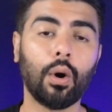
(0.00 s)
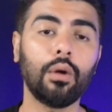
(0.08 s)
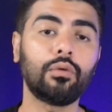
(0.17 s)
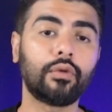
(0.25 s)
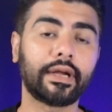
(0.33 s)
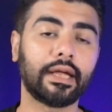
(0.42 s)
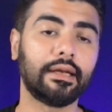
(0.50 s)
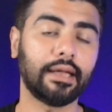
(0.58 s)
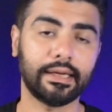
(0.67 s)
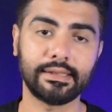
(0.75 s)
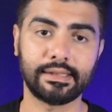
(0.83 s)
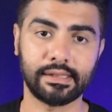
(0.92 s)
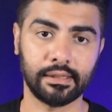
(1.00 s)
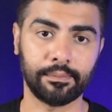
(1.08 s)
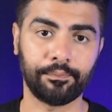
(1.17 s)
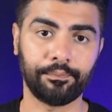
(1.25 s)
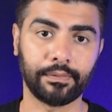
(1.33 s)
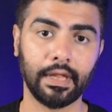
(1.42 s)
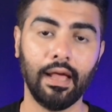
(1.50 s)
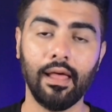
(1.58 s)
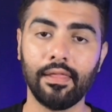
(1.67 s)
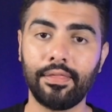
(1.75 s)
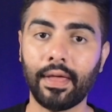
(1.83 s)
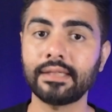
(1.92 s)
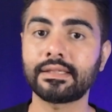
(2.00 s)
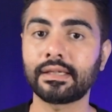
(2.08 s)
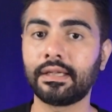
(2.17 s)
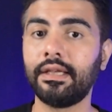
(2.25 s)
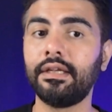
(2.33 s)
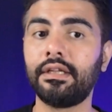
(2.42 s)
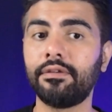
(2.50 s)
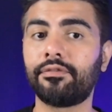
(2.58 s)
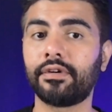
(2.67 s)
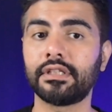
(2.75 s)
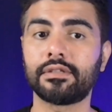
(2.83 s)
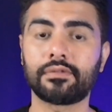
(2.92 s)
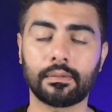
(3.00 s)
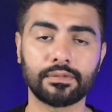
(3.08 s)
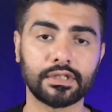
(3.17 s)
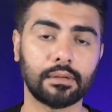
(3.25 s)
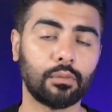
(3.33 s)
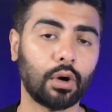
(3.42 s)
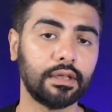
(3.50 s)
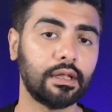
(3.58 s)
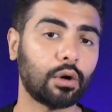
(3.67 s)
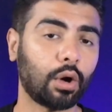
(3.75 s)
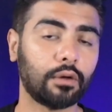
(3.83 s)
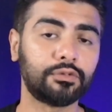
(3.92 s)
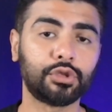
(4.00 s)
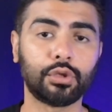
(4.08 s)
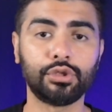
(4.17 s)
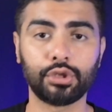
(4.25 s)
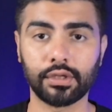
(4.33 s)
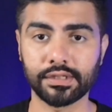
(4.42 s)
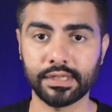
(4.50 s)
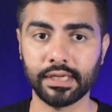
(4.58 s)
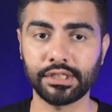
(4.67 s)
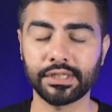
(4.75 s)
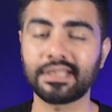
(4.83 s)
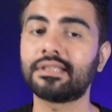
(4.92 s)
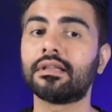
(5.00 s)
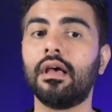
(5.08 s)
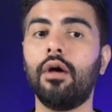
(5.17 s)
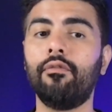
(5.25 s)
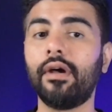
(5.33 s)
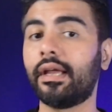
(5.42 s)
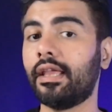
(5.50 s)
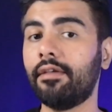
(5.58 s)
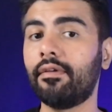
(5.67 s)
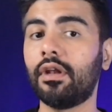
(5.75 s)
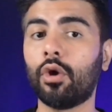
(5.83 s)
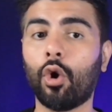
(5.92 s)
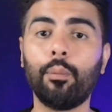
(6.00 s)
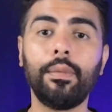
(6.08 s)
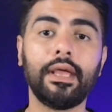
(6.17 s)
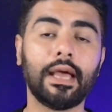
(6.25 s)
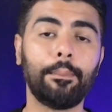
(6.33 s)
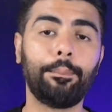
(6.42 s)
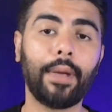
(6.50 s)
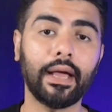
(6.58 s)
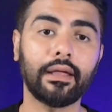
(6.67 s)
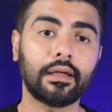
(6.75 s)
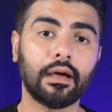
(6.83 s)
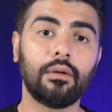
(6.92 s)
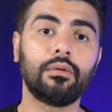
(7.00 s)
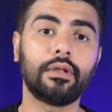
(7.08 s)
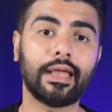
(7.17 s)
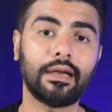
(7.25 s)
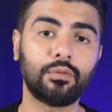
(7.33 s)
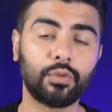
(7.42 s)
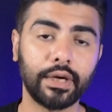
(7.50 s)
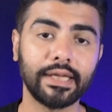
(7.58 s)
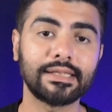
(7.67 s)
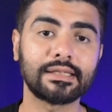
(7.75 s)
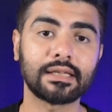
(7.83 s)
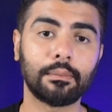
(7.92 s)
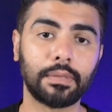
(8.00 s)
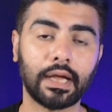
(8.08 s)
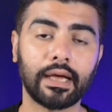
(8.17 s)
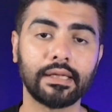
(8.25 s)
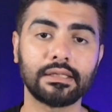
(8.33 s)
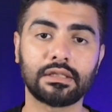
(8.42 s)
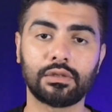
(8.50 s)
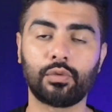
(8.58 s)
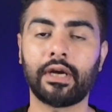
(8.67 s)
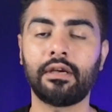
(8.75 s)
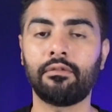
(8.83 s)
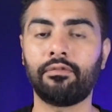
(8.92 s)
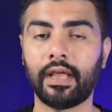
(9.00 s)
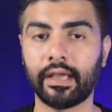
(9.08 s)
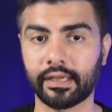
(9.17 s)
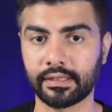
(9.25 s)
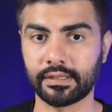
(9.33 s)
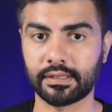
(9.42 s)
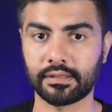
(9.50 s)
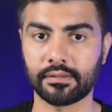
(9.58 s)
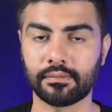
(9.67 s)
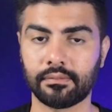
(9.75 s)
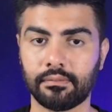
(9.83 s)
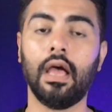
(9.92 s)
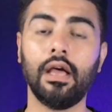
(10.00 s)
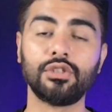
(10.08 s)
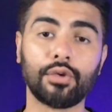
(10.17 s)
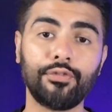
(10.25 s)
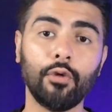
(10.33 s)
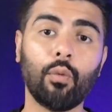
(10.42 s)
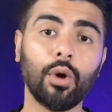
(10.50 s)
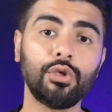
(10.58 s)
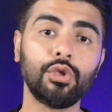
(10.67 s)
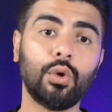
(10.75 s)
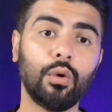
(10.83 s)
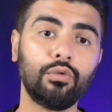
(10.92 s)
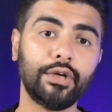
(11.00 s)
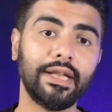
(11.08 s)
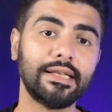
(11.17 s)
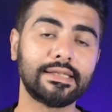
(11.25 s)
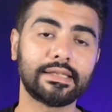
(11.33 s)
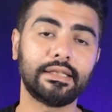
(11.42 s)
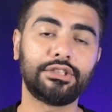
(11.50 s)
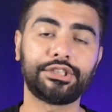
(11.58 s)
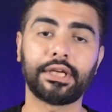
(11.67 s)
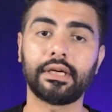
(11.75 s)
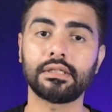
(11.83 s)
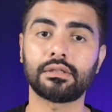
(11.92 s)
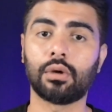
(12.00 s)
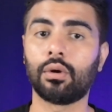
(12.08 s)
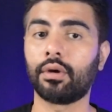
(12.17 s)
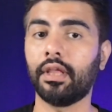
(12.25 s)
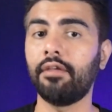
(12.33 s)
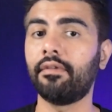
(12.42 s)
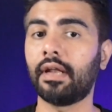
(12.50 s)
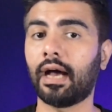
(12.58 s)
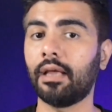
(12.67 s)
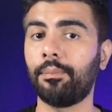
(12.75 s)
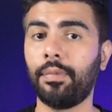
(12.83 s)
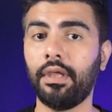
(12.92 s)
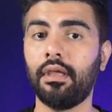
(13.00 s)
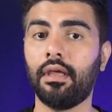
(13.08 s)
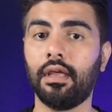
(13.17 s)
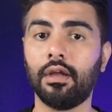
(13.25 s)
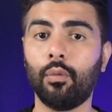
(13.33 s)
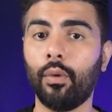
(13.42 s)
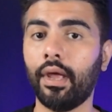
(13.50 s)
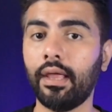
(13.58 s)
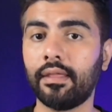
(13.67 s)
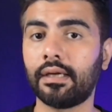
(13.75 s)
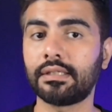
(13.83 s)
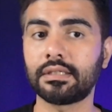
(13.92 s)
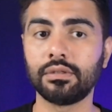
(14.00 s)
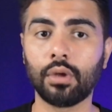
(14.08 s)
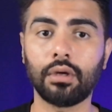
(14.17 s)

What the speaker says: all recognize them. That's a key difference from some other offshore jurisdictions where even opening a bank account can raise compliance red flags. So, if you want to hold real estate shares or even IP in a way that's